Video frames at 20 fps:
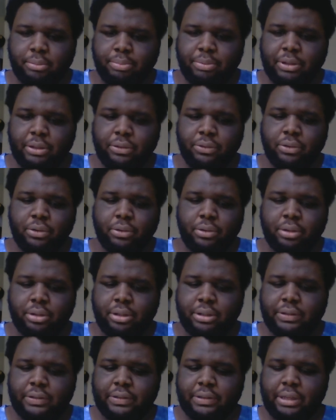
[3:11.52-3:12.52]

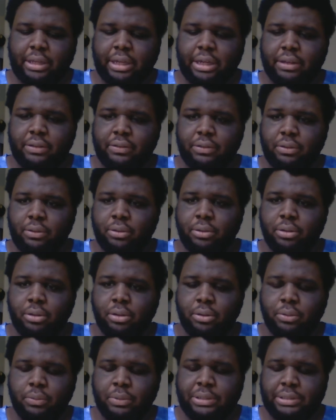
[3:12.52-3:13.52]
Pandora's actor,
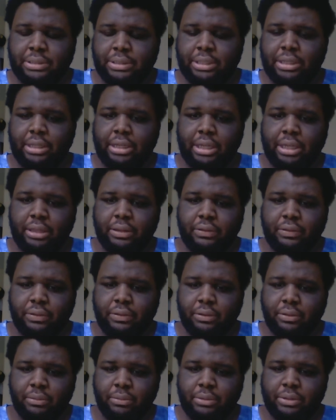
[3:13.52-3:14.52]
which the
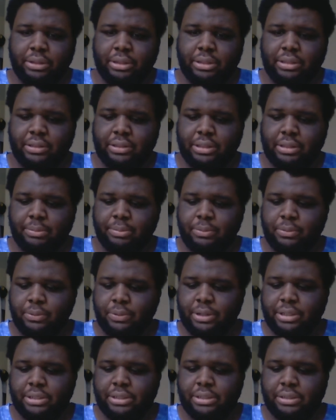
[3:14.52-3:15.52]
ans which the
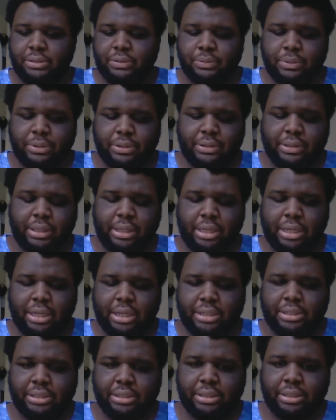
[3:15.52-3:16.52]
questions was
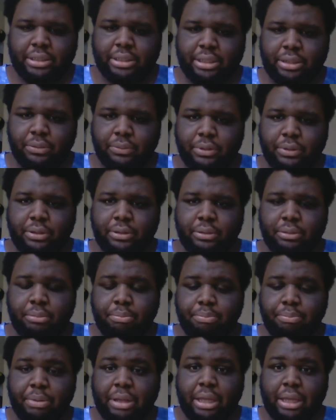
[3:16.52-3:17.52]
actually written
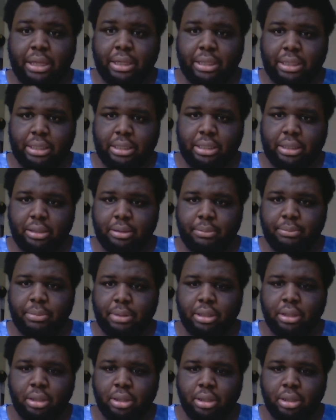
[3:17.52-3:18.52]
by
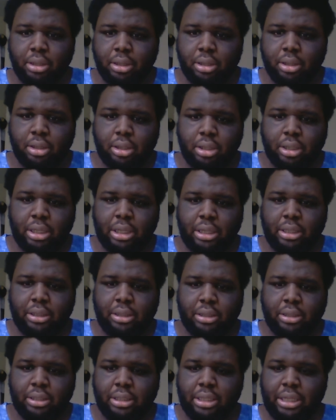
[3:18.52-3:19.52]
him
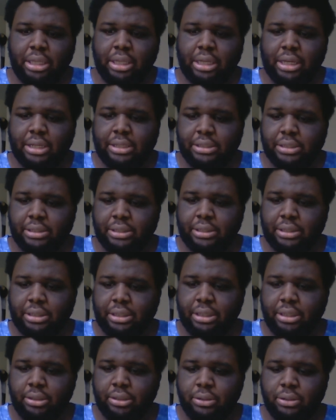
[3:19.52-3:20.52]
and he
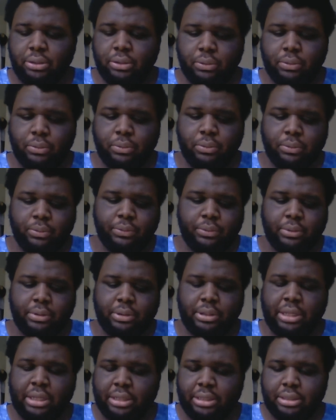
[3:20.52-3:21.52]
actually knew
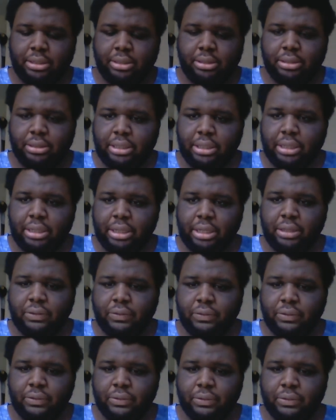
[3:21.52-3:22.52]
that the
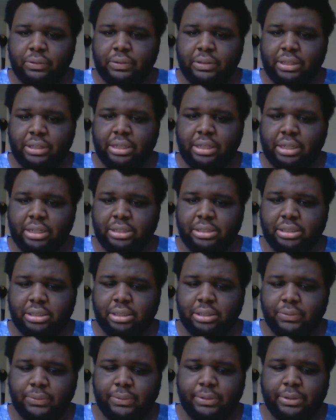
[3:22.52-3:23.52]
answers that he
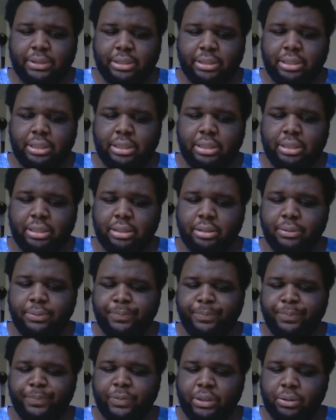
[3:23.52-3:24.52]
actually filled in
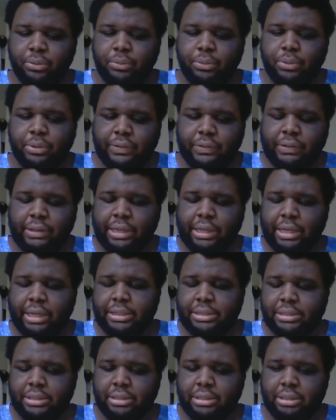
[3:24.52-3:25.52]
was
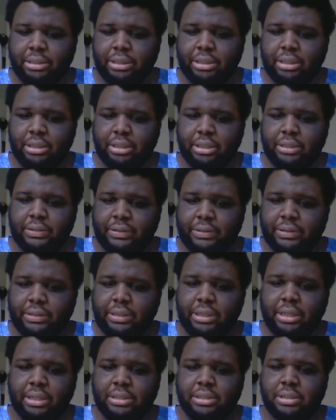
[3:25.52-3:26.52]
actually a
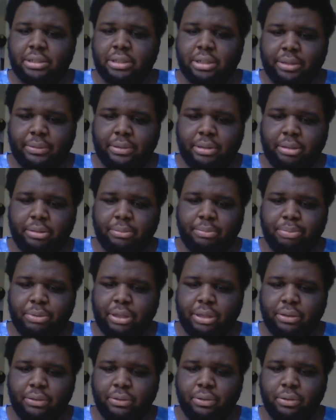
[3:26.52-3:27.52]
sketch of the
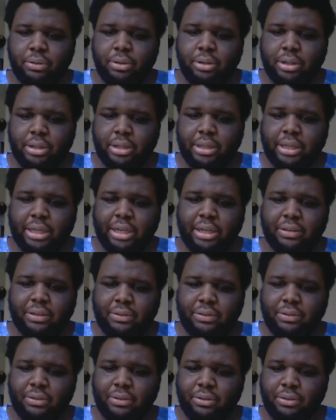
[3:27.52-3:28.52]
Pandora
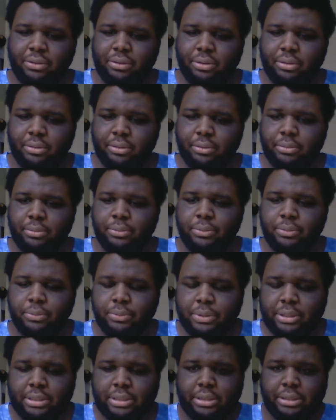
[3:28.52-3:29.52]
actor,
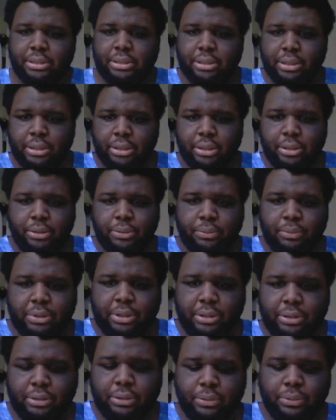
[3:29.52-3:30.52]
which
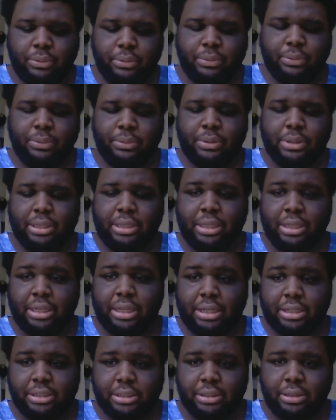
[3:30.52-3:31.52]
we knew he
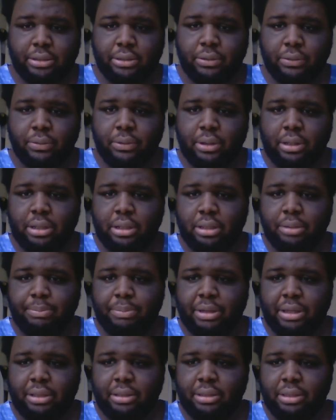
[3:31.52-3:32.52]
actually knew all
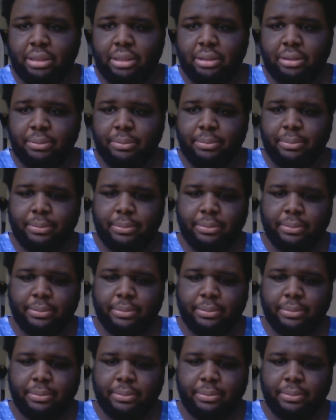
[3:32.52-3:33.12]
about him.